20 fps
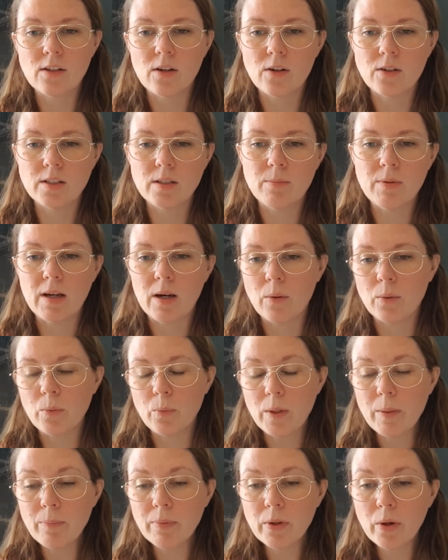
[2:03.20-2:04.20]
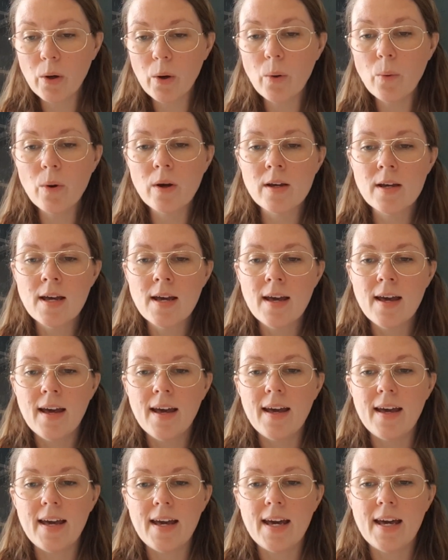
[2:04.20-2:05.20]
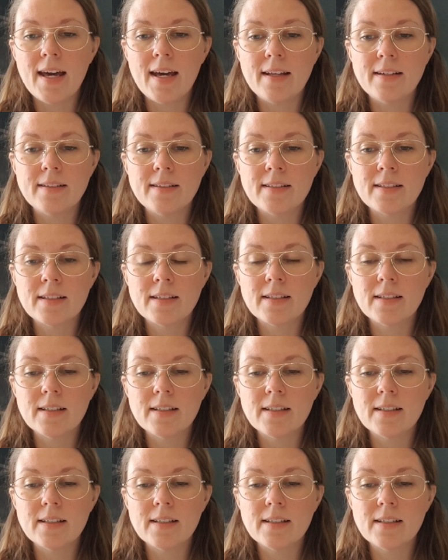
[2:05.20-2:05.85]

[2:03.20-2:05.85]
talked about Whip Go, and